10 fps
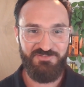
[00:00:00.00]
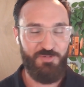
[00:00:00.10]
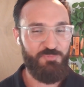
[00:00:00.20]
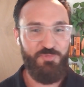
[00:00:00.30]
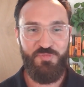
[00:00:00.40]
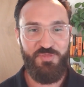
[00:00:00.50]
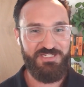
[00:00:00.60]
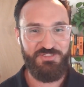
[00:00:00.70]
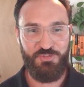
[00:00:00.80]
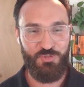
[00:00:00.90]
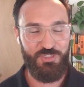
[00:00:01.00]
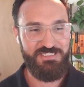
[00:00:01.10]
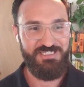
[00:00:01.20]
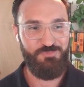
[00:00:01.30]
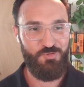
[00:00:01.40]
Some people think it's
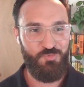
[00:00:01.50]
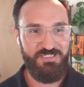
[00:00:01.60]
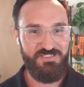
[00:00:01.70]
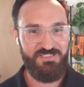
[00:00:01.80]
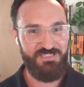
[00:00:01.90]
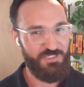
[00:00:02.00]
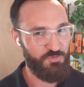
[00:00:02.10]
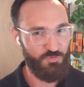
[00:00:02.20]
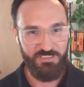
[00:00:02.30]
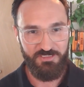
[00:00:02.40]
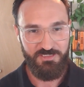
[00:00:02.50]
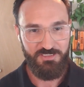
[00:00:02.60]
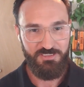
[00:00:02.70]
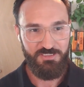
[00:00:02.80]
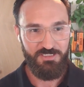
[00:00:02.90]
crazy, but we schedule it
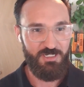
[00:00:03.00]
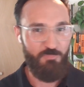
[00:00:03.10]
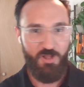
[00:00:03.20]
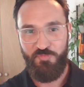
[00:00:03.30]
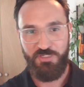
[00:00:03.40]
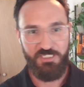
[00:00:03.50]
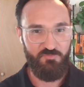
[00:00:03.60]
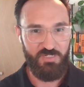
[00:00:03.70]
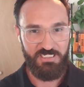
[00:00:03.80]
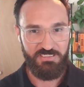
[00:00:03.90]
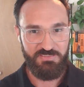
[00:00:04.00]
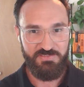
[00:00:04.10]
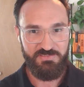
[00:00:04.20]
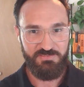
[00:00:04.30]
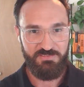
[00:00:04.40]
a month in
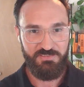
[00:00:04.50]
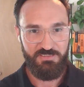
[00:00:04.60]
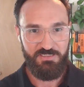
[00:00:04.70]
advance,